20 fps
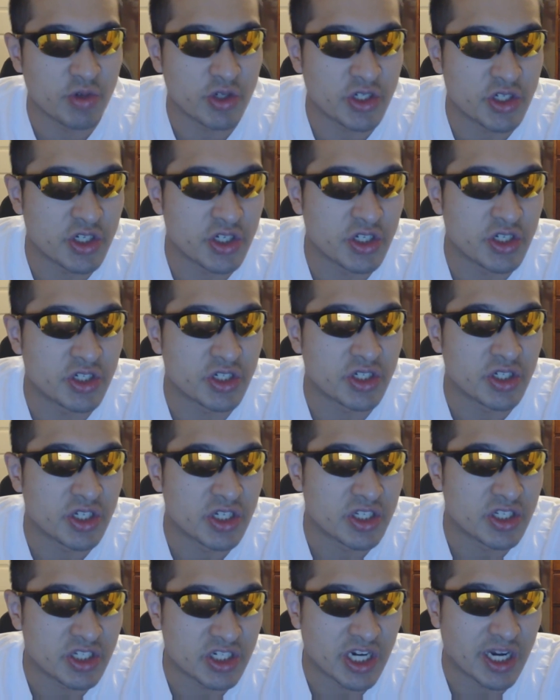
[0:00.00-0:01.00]
which is
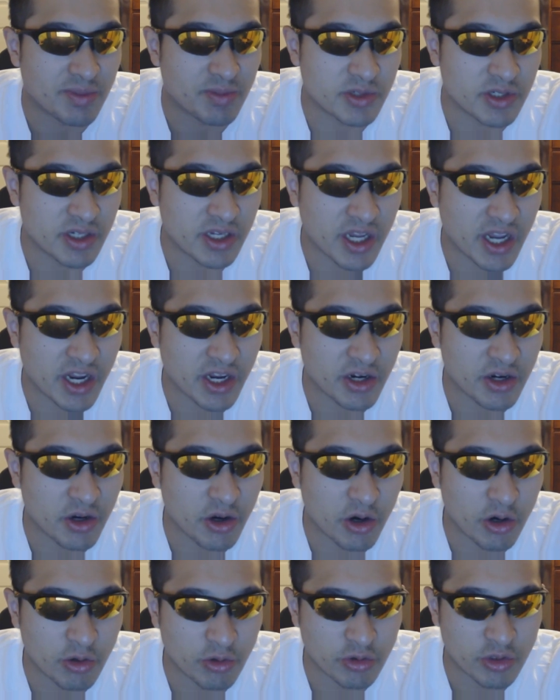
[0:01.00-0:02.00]
chapter
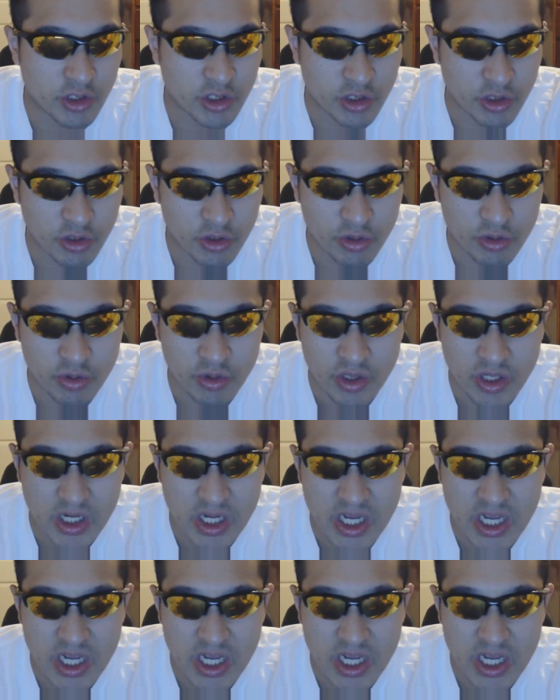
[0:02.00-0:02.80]
802.